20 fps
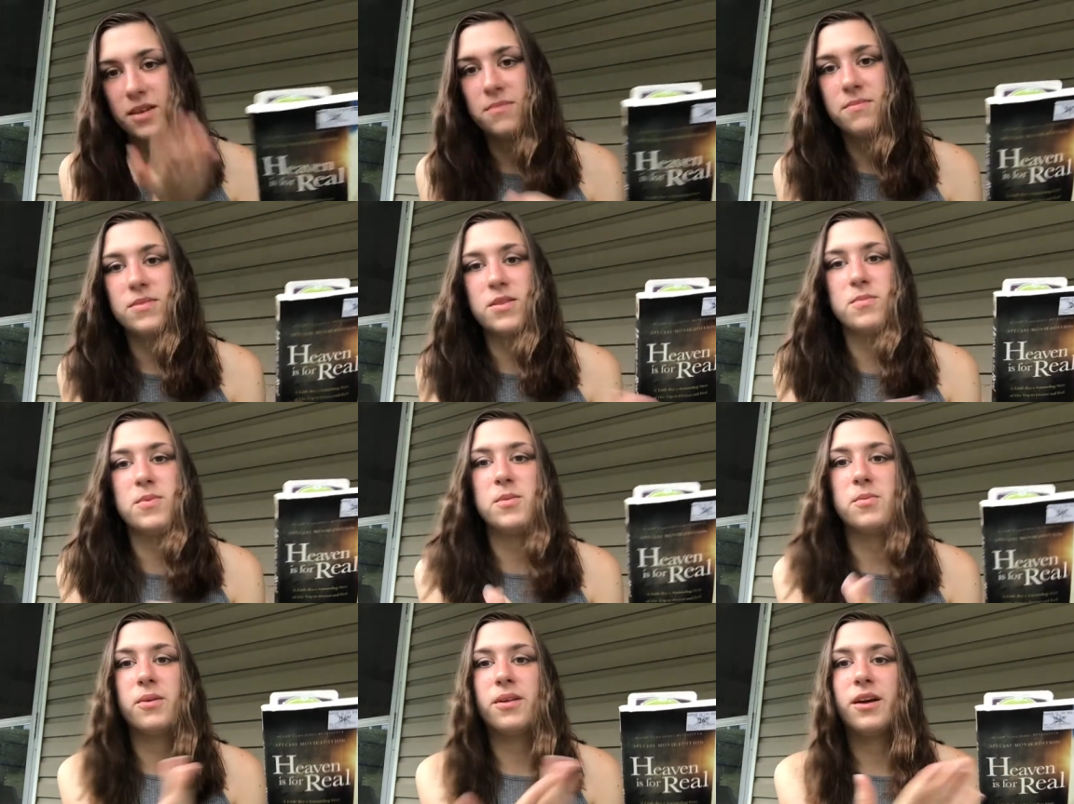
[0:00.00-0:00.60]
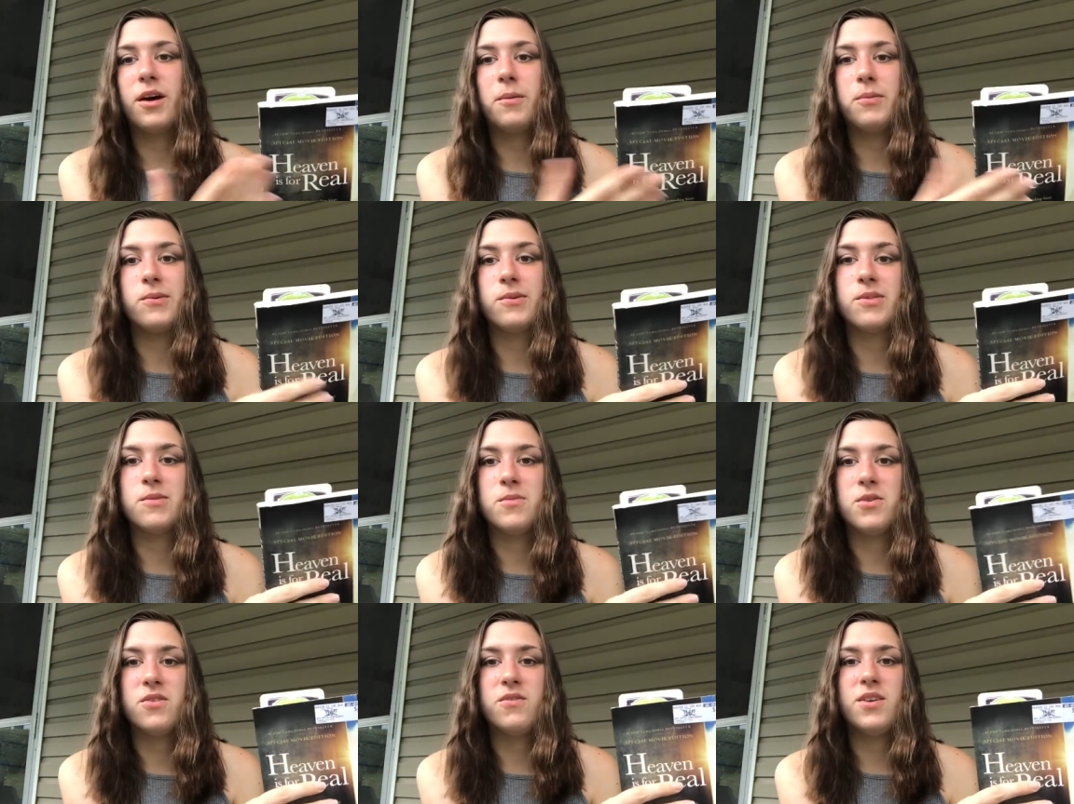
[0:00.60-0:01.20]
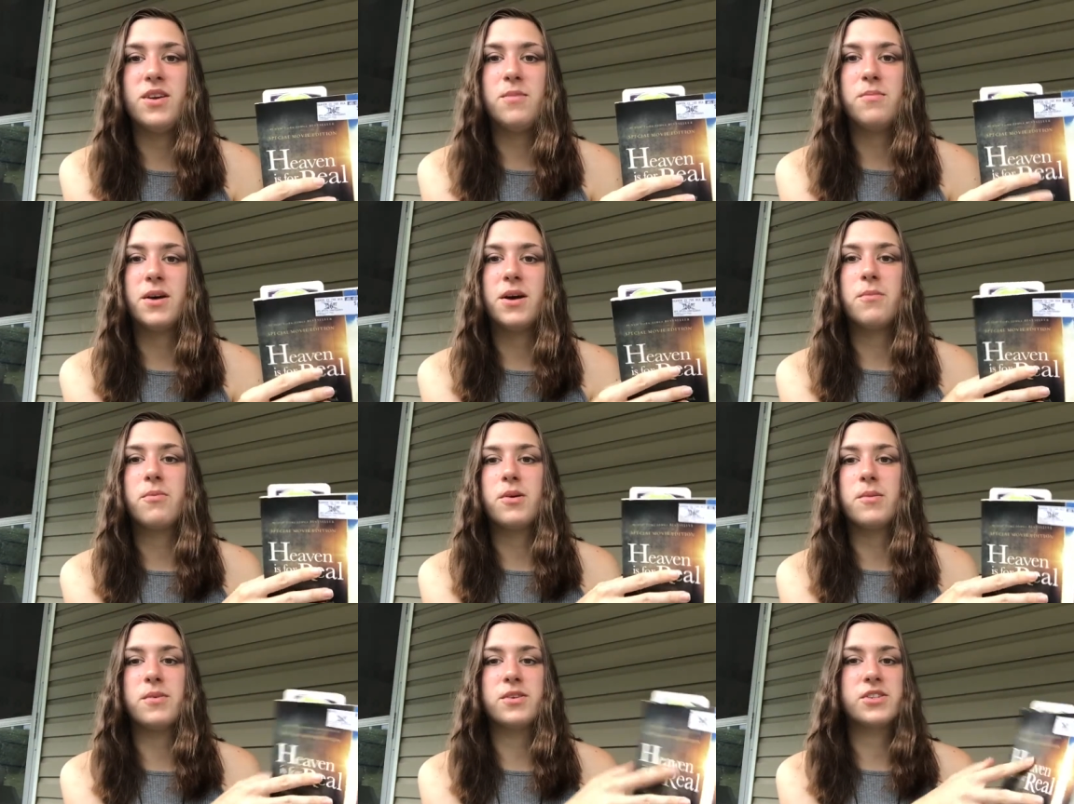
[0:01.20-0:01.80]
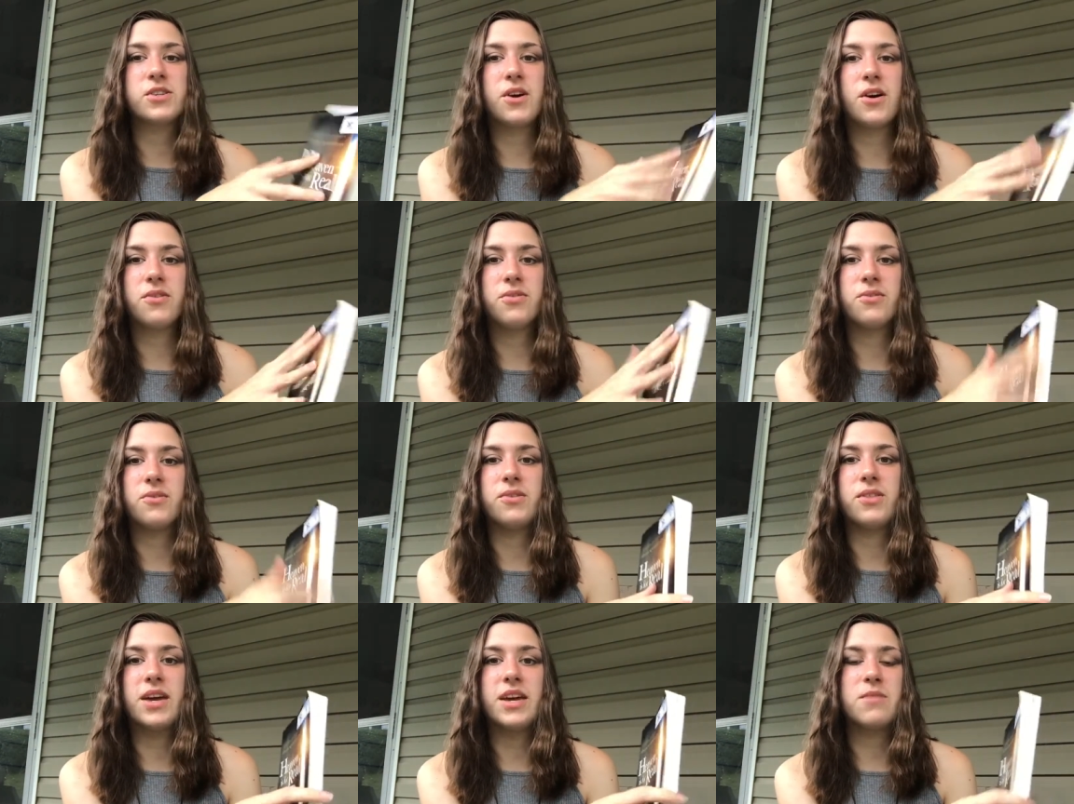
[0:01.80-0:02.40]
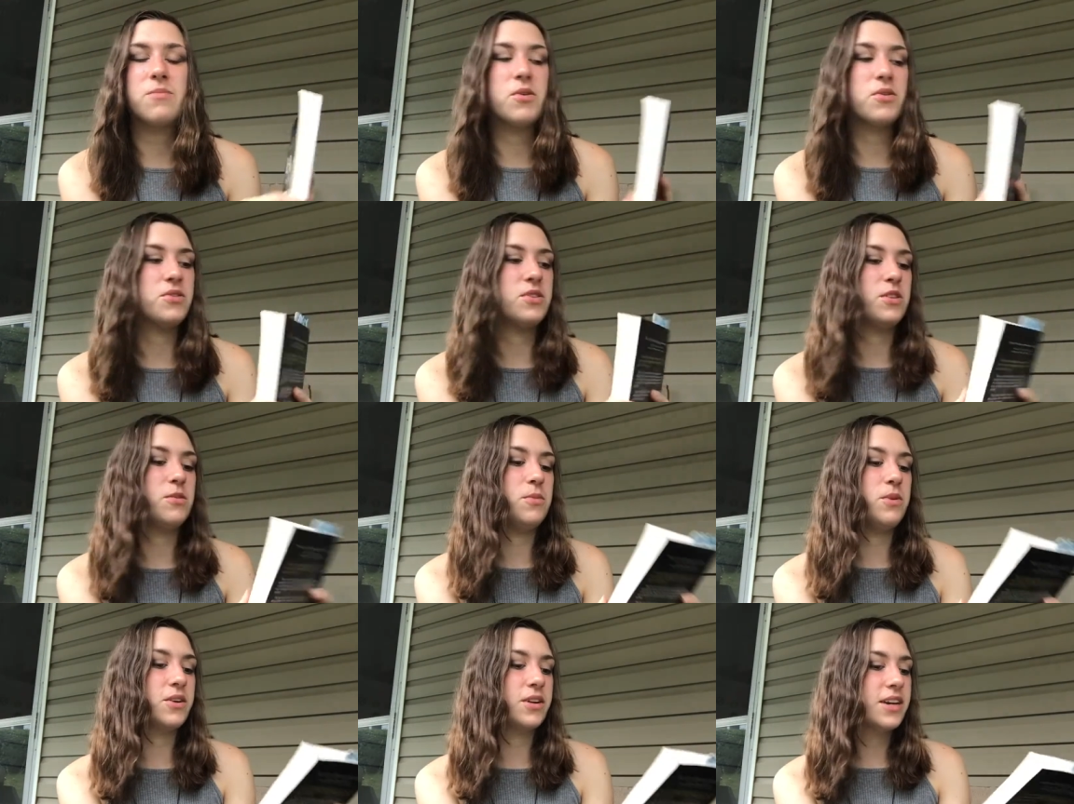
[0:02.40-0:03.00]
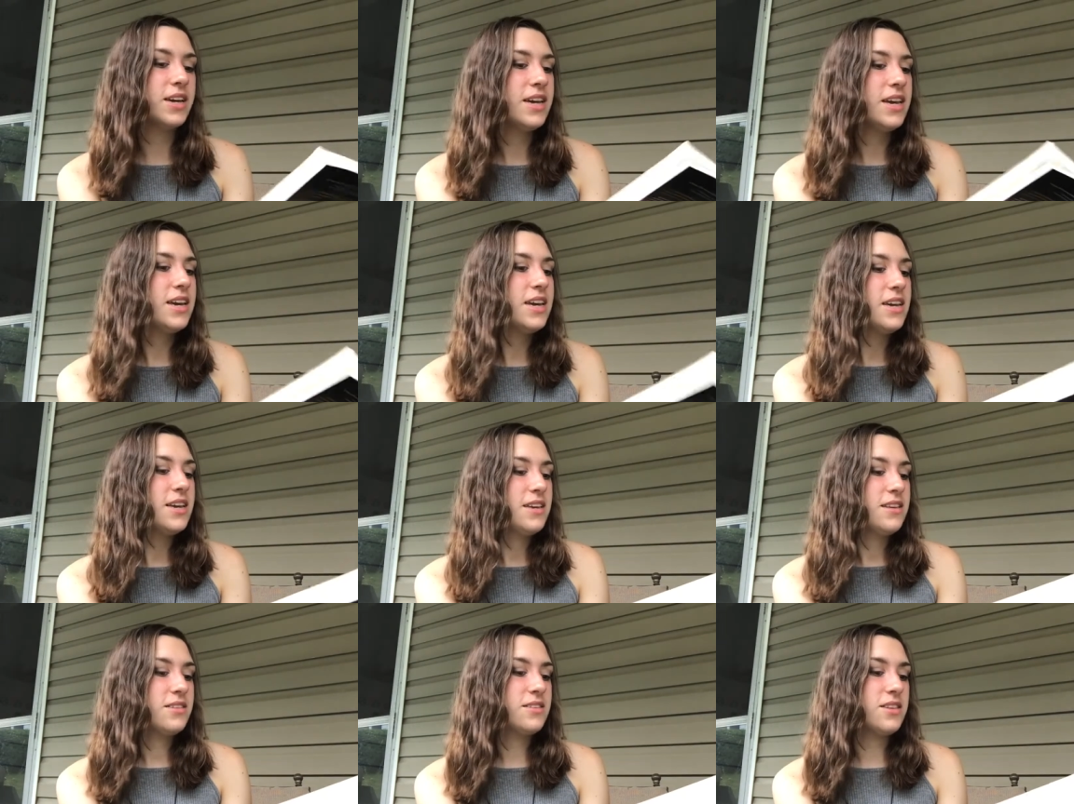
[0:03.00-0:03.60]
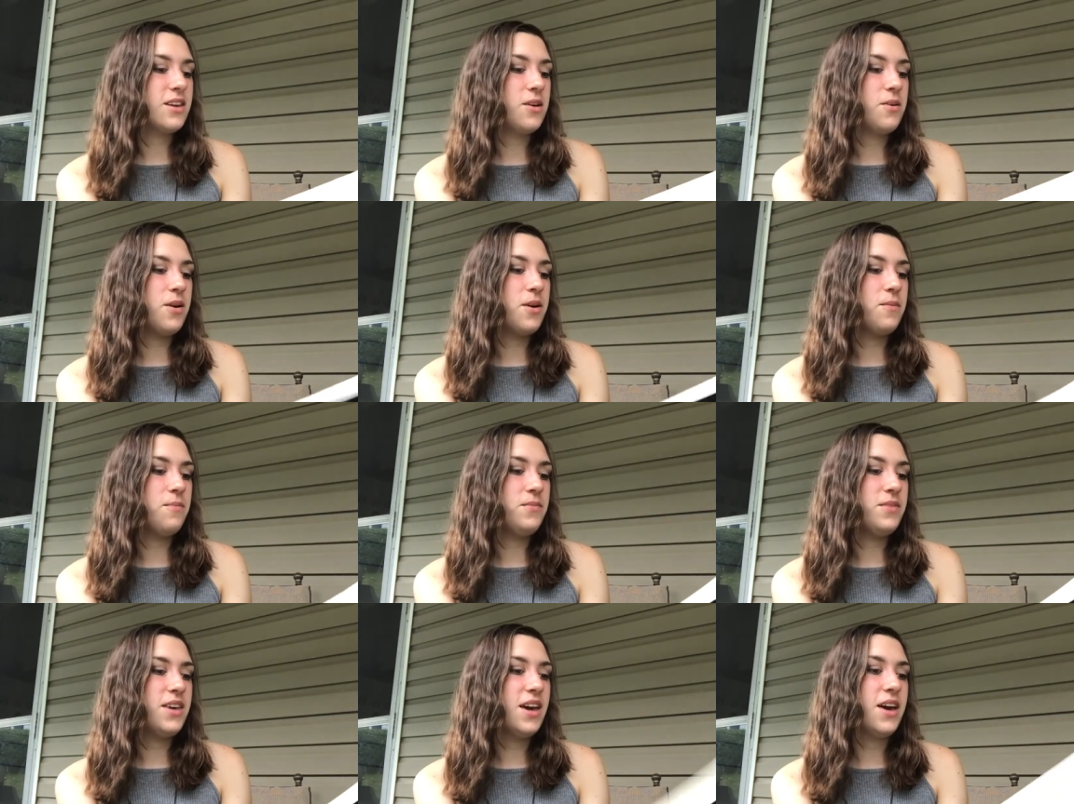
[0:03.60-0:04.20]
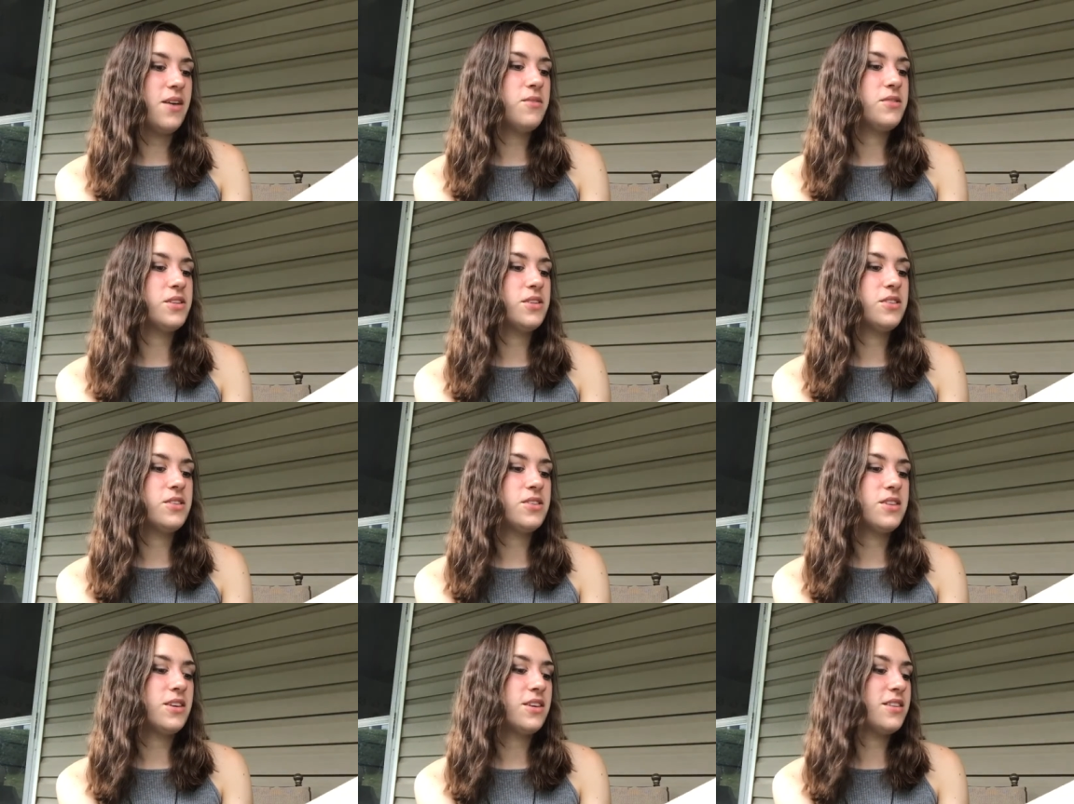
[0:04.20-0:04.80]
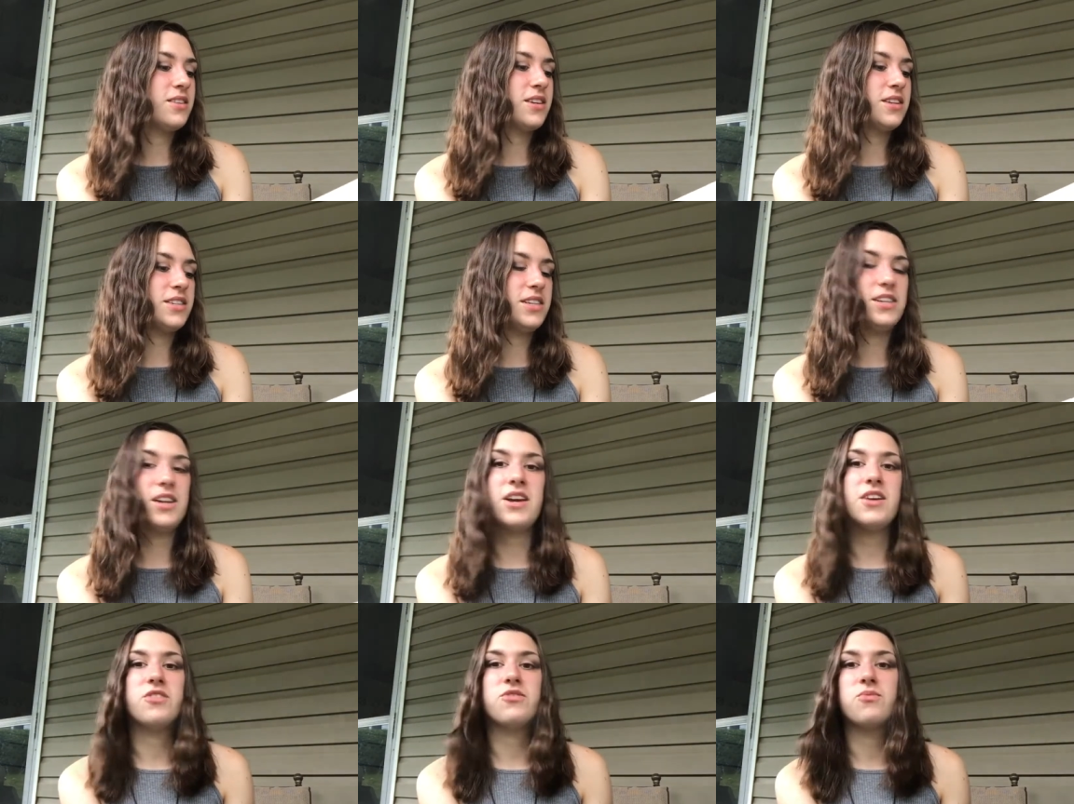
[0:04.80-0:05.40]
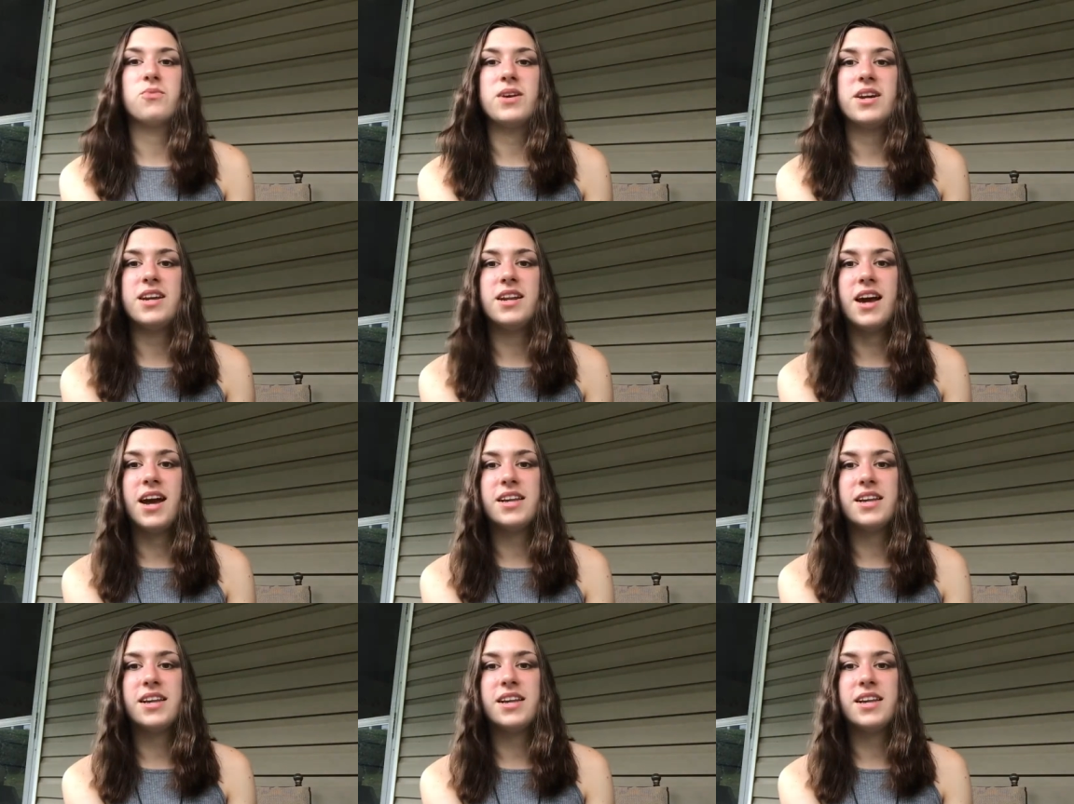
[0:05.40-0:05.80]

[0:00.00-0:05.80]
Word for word: the people that helped with the movie, but I pretty much got through like most of the book. So yeah, it was just such a nice read.